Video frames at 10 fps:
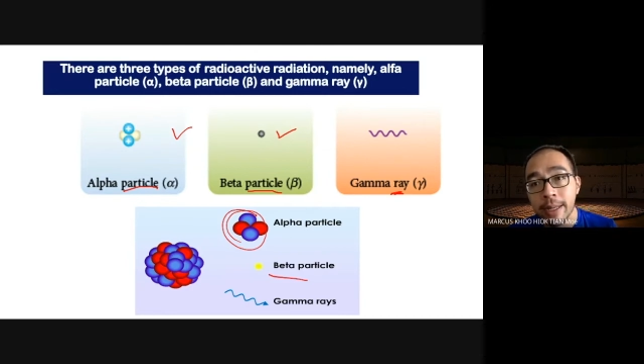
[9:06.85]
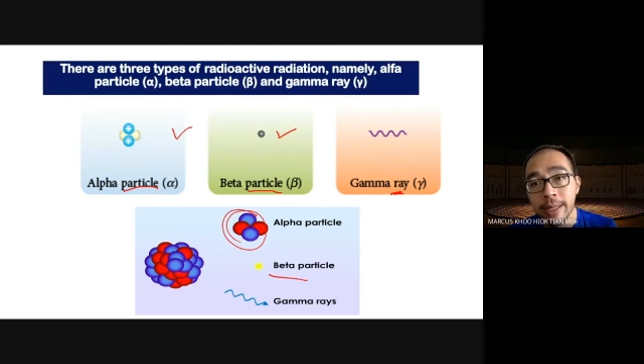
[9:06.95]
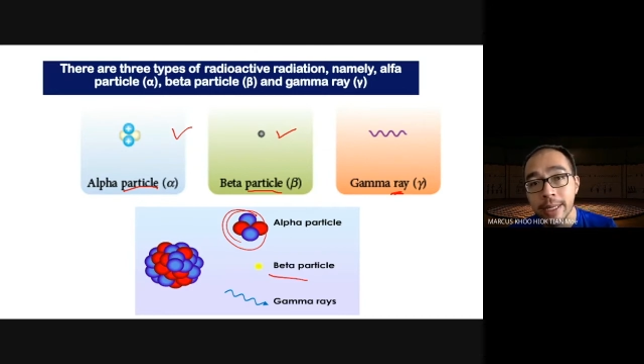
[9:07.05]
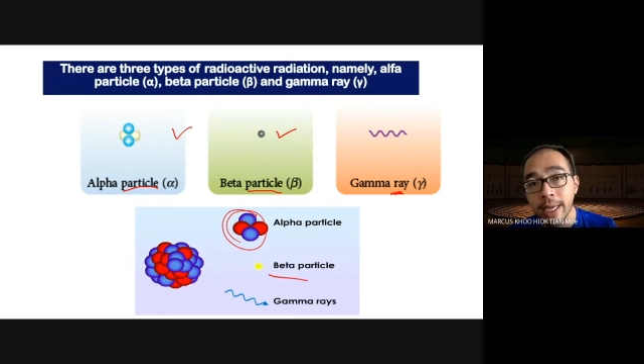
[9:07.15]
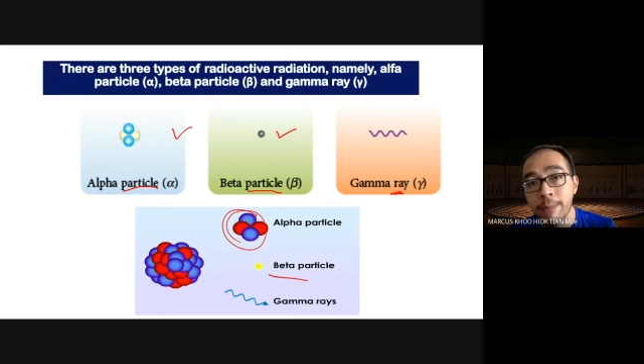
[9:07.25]

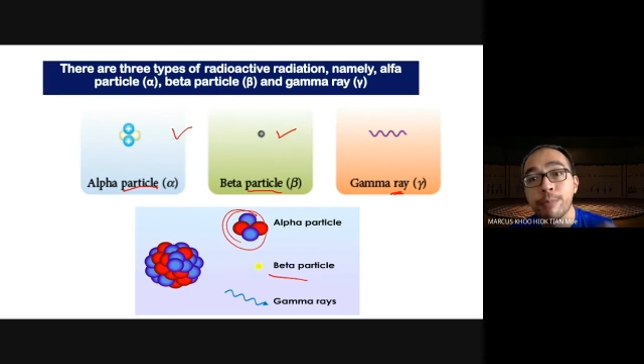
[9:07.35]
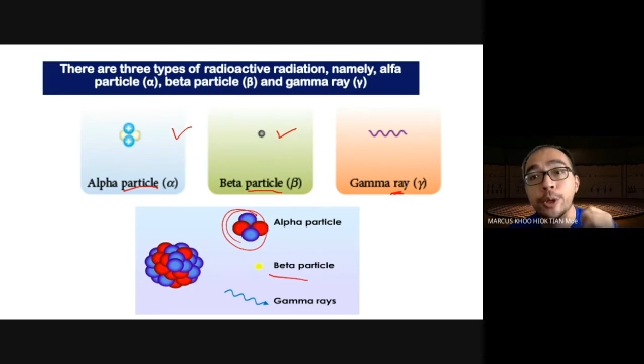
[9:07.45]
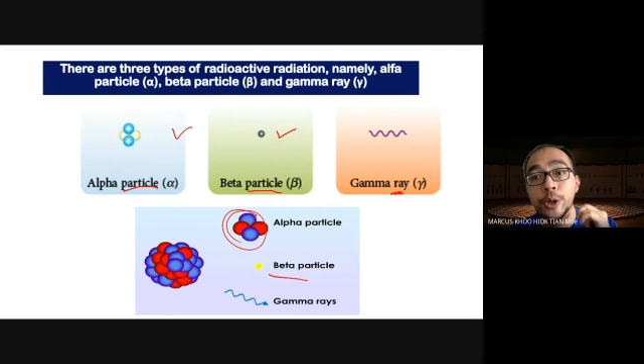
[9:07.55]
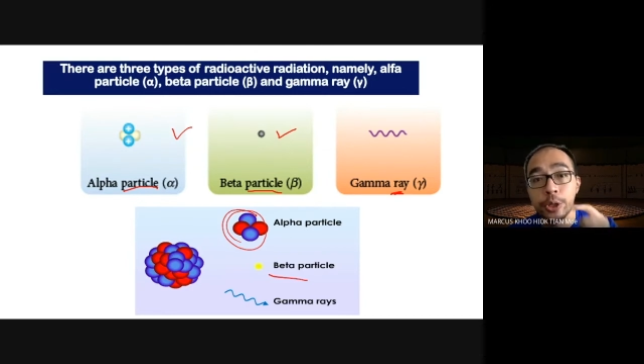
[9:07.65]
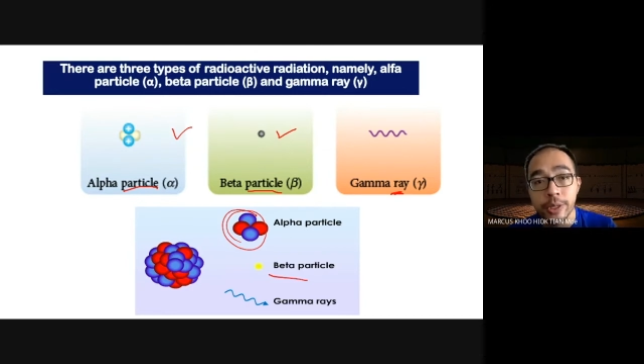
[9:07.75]
decay
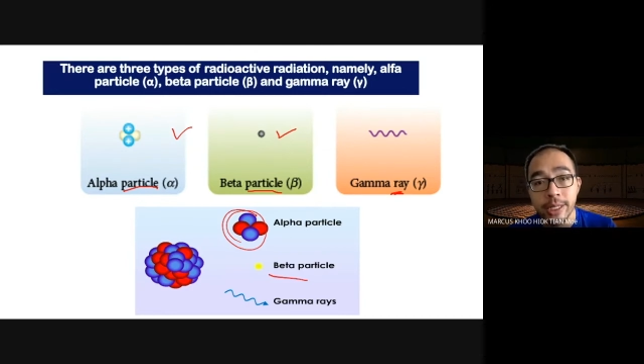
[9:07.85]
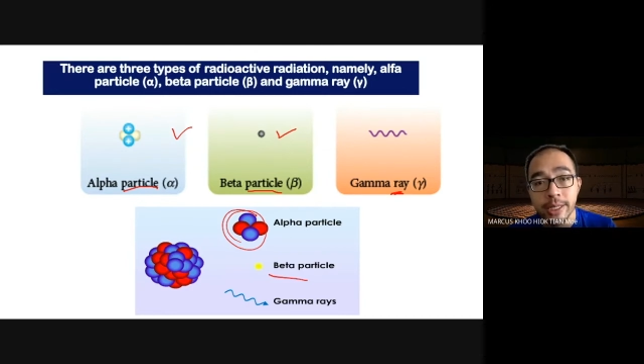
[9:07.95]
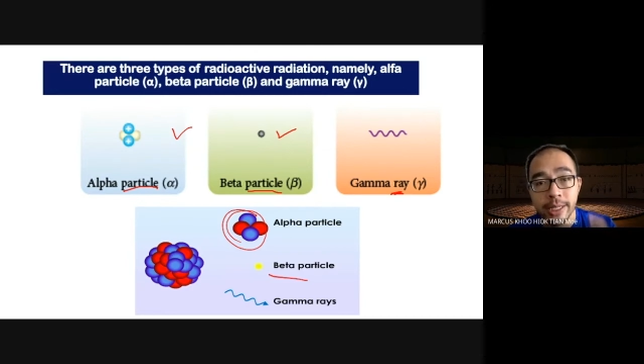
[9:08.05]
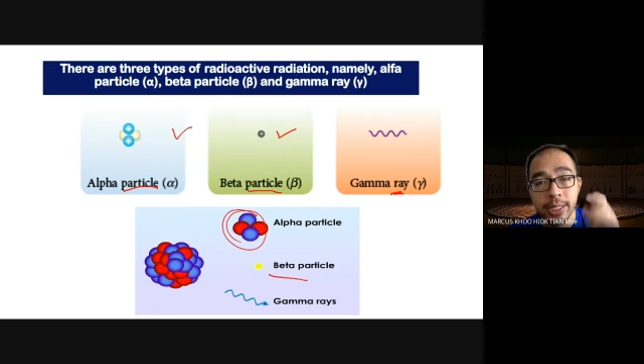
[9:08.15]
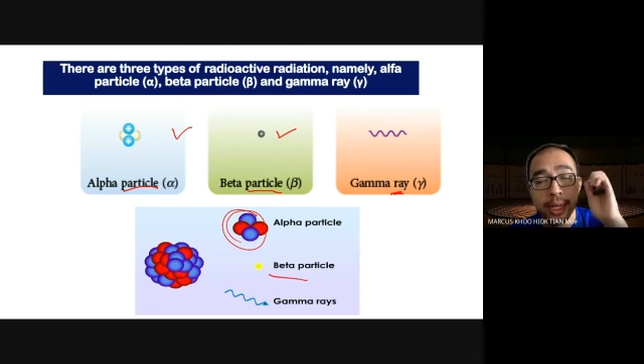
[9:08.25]
produces
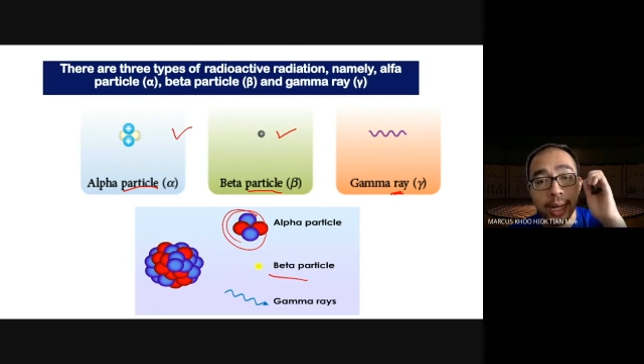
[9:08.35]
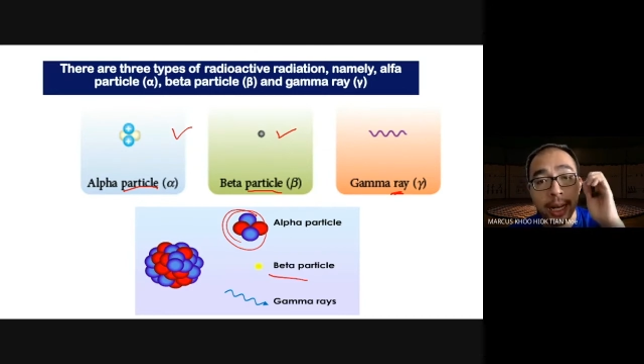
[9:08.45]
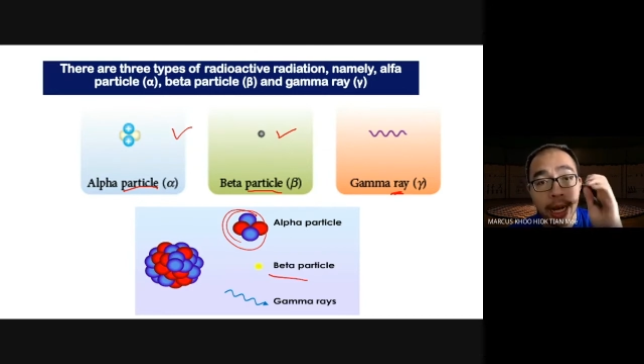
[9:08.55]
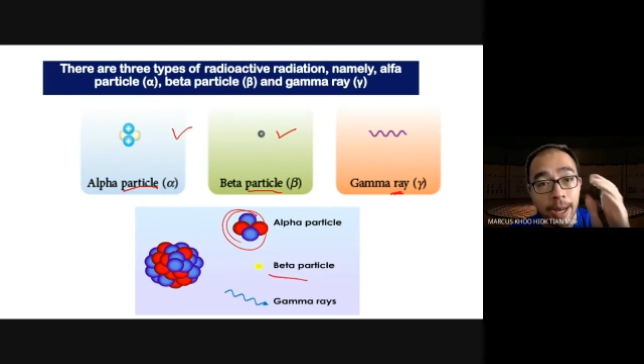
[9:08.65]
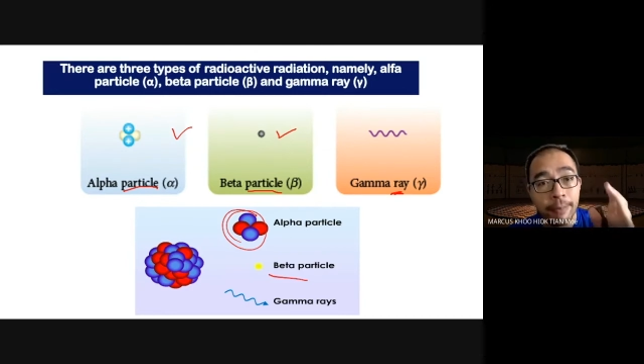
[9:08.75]
a
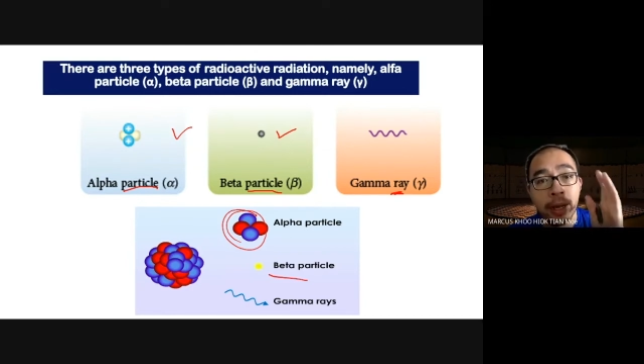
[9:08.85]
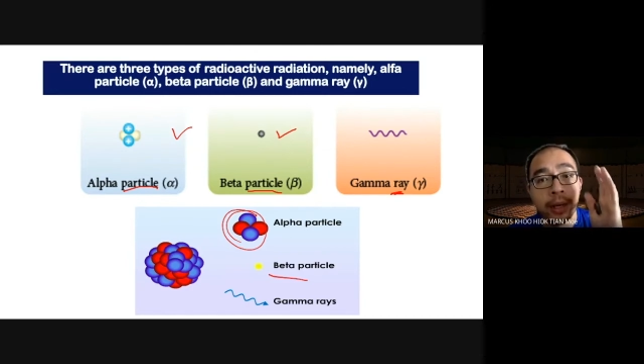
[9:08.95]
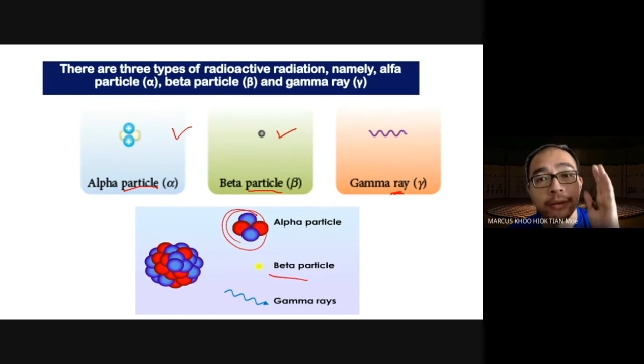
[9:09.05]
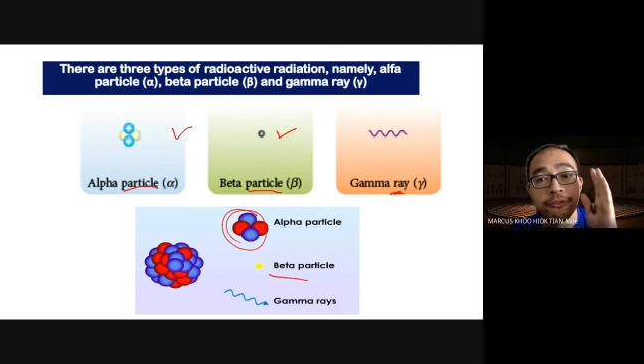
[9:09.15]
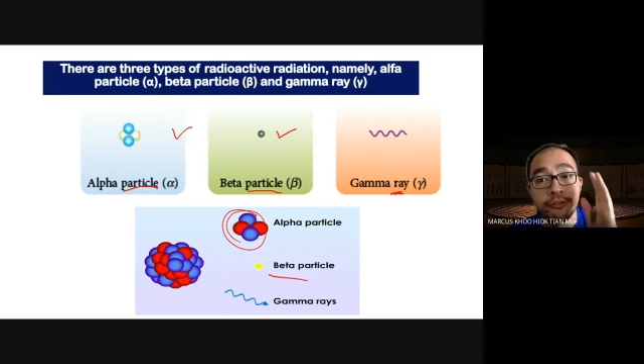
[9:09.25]
gamma
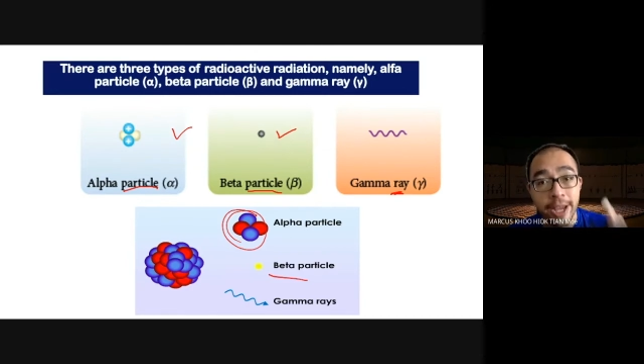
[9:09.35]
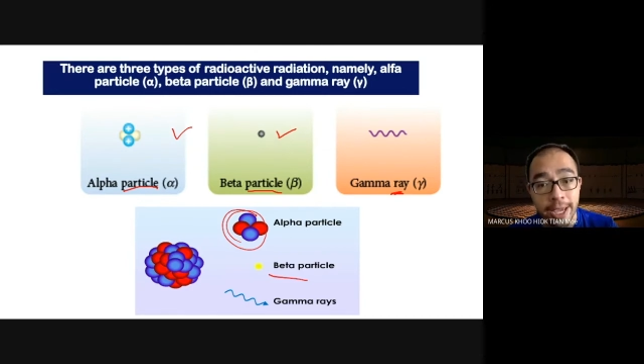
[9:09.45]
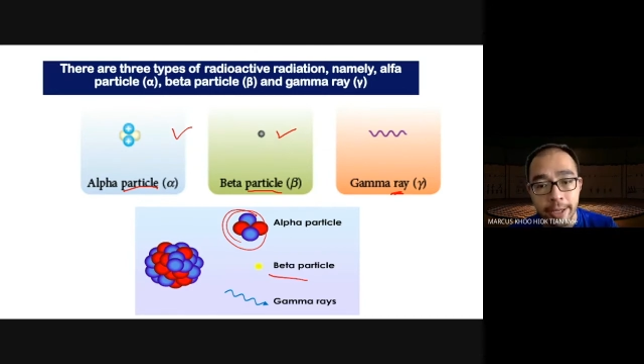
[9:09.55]
ray.